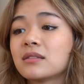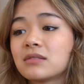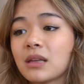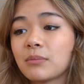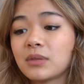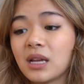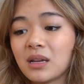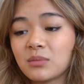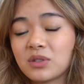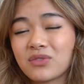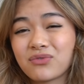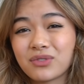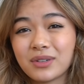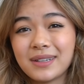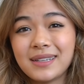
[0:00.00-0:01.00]
Sometimes
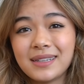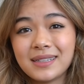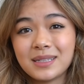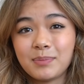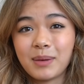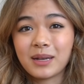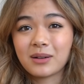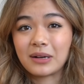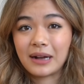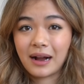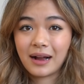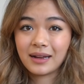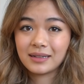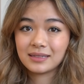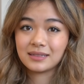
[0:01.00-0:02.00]
free is better,
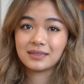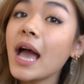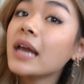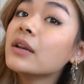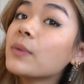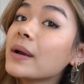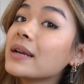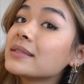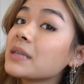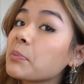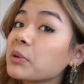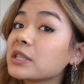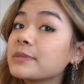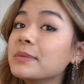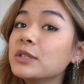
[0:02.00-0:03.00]
guys. Anyways, that
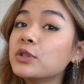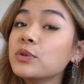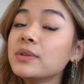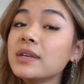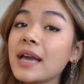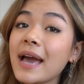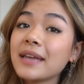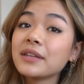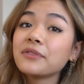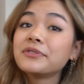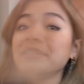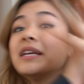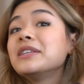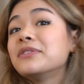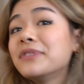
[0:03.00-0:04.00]
brings me to the end of
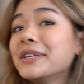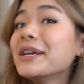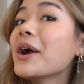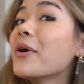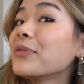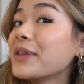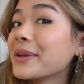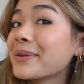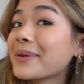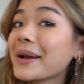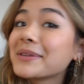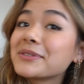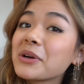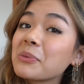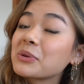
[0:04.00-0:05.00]
today's video. Thank you
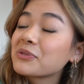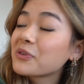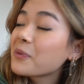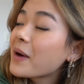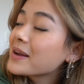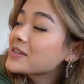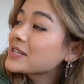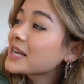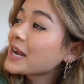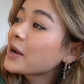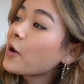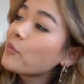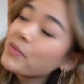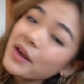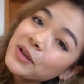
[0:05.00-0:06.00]
guys so much for watching. I
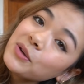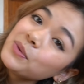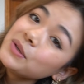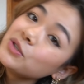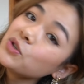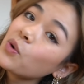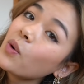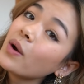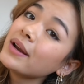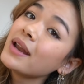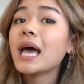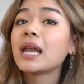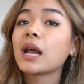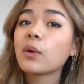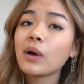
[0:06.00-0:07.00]
hope that you enjoyed
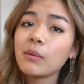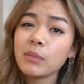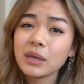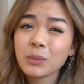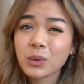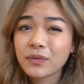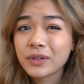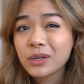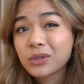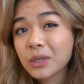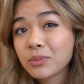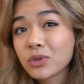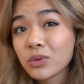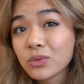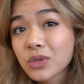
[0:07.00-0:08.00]
and I'll have many more videos
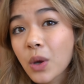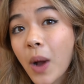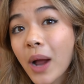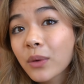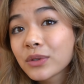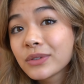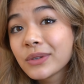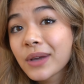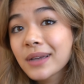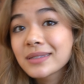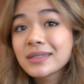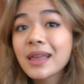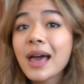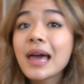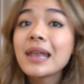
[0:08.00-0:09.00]
up soon. So I will see you
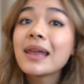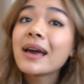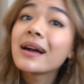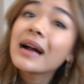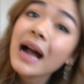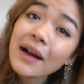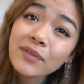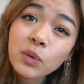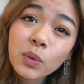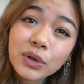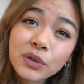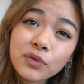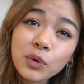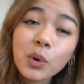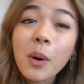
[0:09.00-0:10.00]
guys then. Have a
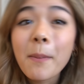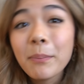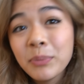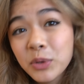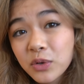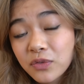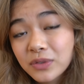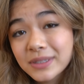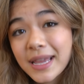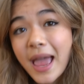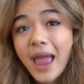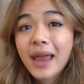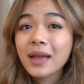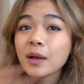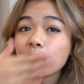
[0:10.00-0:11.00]
wonderful, beautiful
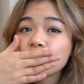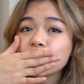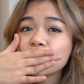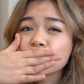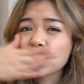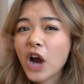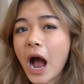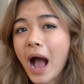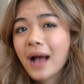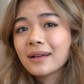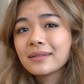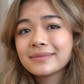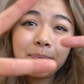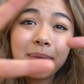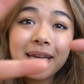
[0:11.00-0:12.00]
day. Mwah.
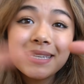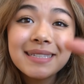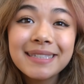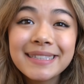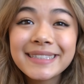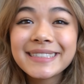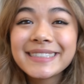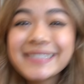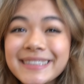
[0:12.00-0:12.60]
Peace.